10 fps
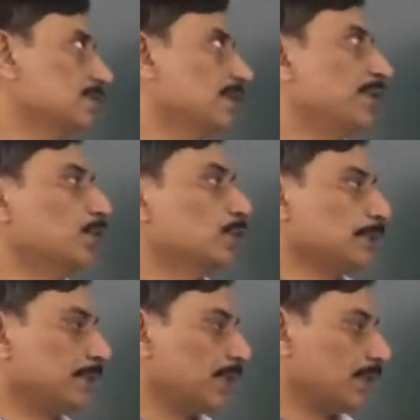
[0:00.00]
if you don't
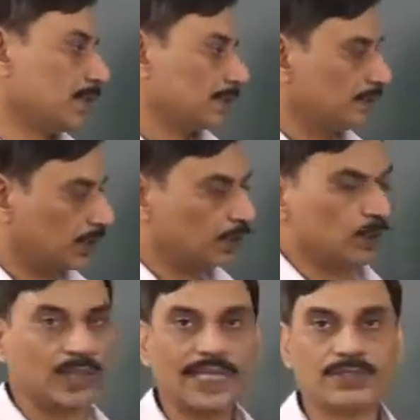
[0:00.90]
remember it, within 2
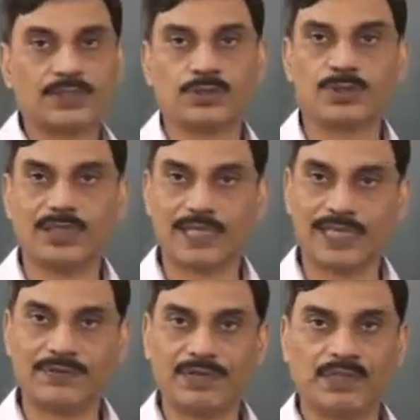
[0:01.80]
lines, you can
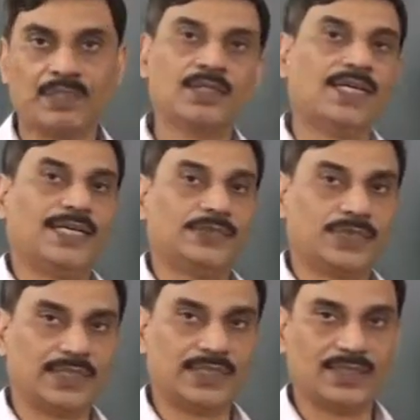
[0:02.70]
derive it and you
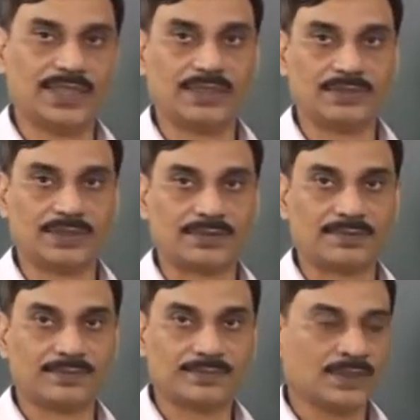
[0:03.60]
can get the answer.
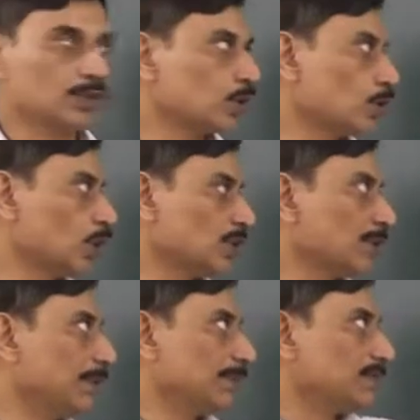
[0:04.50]
So do not
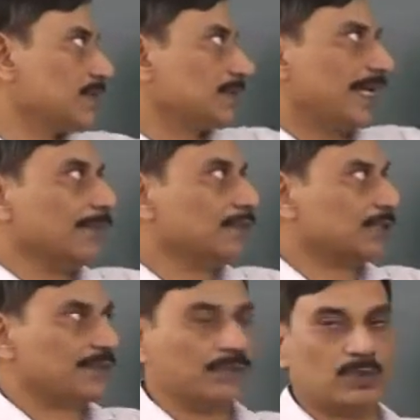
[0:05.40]
simply cram this
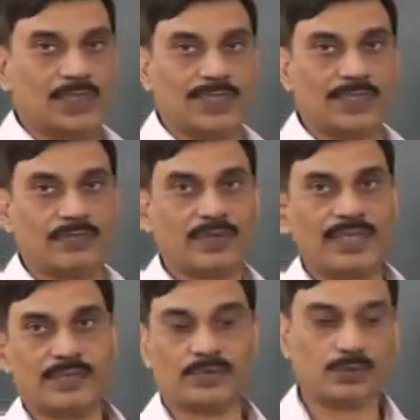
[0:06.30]
formula, that is y
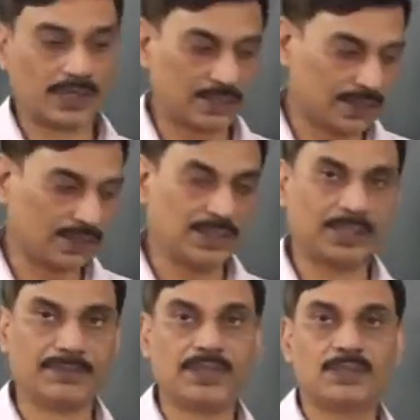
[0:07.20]
is equal to x tan theta
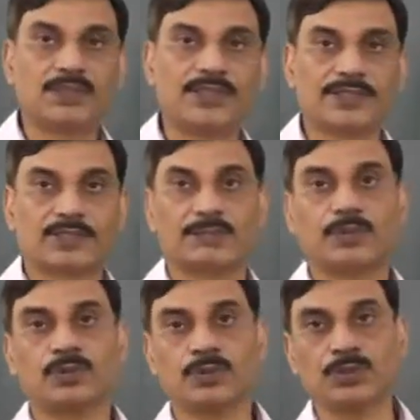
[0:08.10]
minus gx square upon
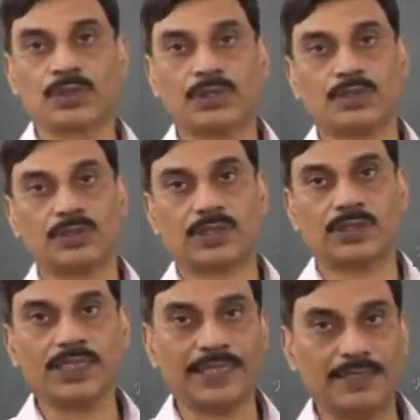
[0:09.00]
2u square cos square
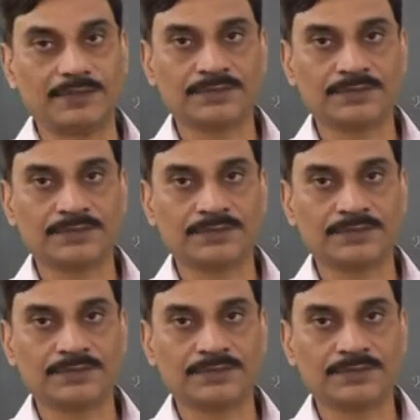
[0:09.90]
theta.